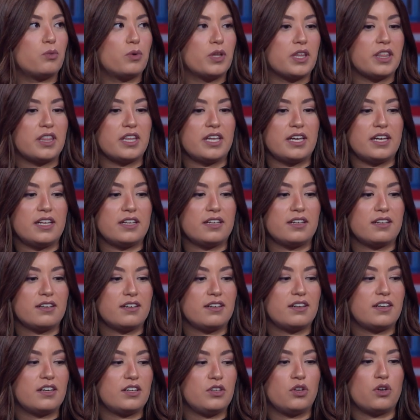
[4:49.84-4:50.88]
within,
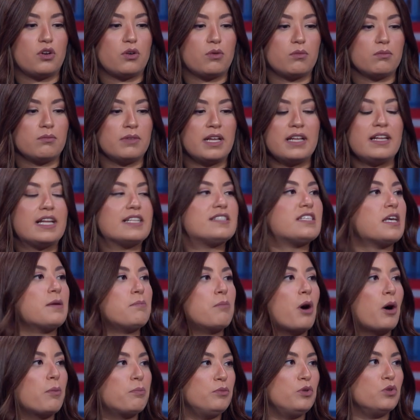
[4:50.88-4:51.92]
you know, let's say
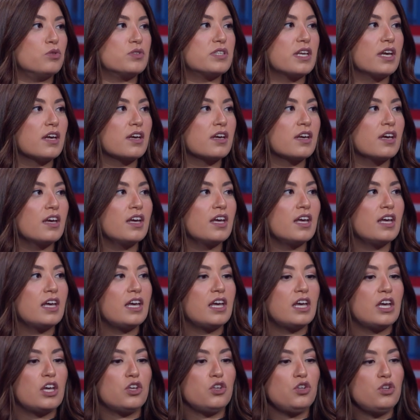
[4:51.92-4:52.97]
pop music,
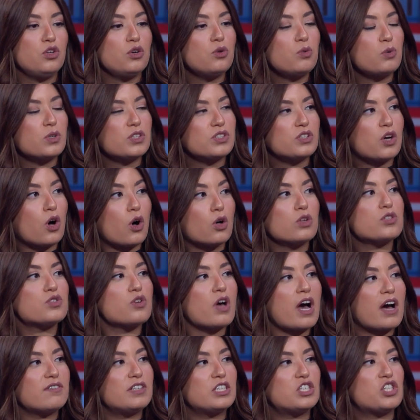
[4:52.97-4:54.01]
you would also
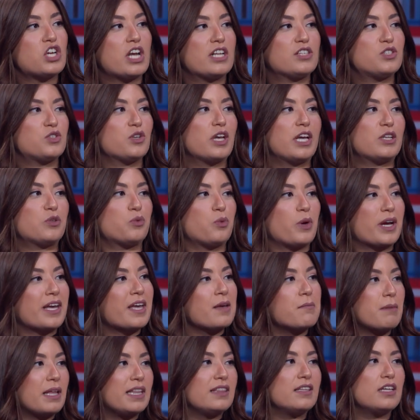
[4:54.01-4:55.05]
have the chance to get
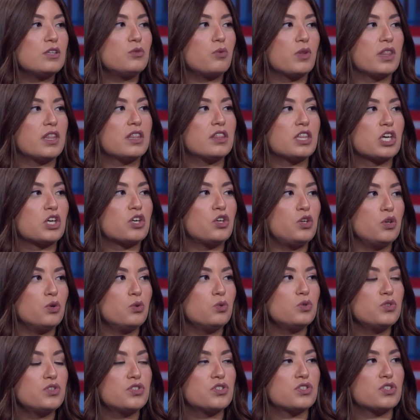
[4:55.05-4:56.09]
recommended within the
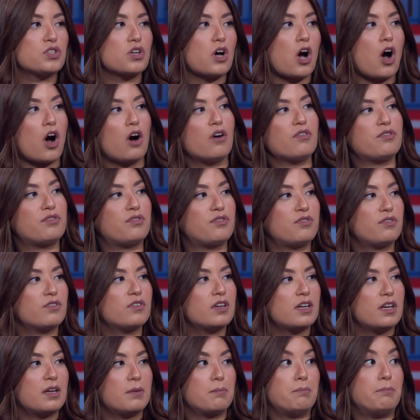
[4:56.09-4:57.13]
queues of
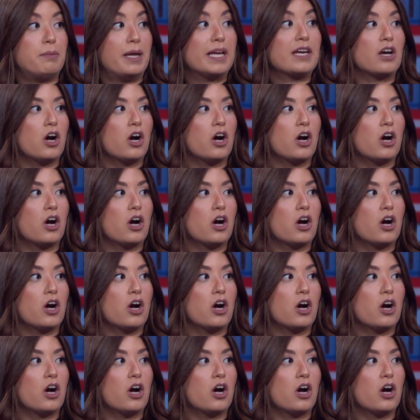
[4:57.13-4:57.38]
big